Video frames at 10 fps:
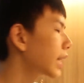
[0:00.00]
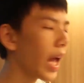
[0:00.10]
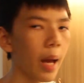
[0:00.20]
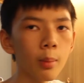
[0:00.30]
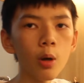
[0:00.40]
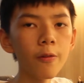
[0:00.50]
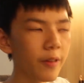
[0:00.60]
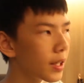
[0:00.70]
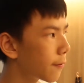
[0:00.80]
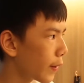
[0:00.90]
a
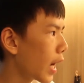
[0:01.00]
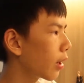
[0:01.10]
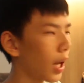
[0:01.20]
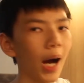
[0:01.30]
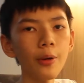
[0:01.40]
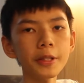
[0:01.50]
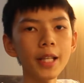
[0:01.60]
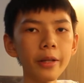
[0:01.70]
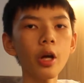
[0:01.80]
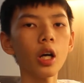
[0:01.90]
MOV file. How is
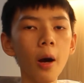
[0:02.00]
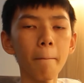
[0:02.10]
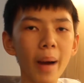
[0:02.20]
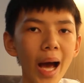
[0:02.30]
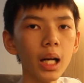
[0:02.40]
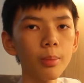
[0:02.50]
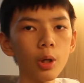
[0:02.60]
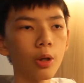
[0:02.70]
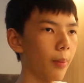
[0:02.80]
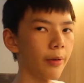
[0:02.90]
that not
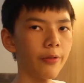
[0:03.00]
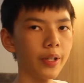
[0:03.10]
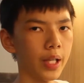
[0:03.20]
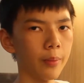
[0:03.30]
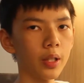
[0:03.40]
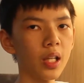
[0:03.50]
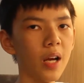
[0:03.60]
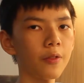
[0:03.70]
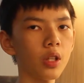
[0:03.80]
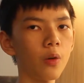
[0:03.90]
compatible? I'm afraid that I'm gonna
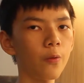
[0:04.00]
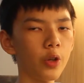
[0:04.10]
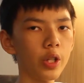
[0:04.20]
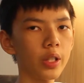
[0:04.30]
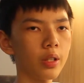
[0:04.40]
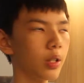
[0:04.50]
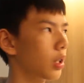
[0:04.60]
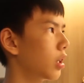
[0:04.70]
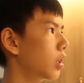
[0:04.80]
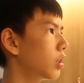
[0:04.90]
have to convert it
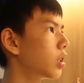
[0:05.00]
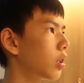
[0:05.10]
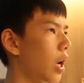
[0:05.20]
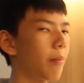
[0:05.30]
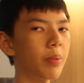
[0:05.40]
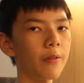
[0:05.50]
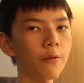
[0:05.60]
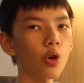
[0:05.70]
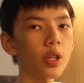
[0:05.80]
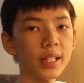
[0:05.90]
to
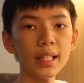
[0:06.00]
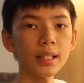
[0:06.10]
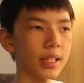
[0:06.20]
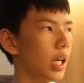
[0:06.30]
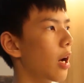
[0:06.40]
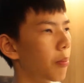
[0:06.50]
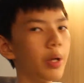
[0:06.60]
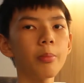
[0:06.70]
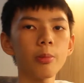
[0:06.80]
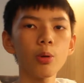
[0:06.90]
MP4 since
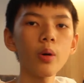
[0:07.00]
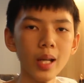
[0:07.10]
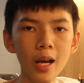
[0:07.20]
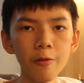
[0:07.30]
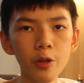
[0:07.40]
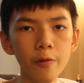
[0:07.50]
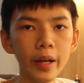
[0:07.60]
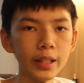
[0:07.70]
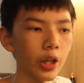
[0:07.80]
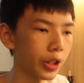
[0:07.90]
Premiere Pro and After
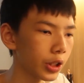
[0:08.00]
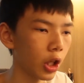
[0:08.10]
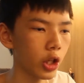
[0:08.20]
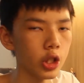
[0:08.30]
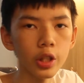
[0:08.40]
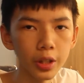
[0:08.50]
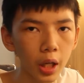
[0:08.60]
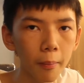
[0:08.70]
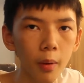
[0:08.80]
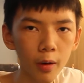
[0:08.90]
Effects are such
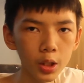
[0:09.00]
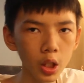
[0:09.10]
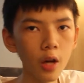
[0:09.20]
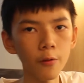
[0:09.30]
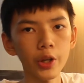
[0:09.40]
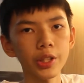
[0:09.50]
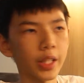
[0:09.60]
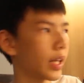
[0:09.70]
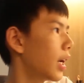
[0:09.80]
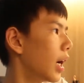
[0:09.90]
dumb softwares
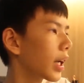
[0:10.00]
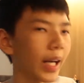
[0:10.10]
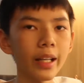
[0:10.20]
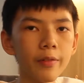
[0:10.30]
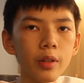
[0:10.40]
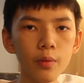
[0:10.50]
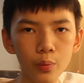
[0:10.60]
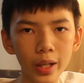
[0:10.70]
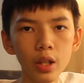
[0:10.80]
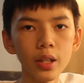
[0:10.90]
that can't even
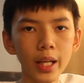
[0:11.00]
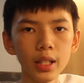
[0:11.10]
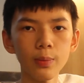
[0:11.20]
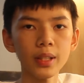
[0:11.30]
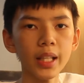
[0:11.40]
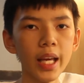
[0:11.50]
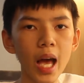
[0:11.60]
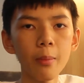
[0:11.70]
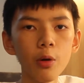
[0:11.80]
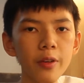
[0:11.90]
recognize what's a
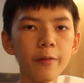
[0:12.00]
MOV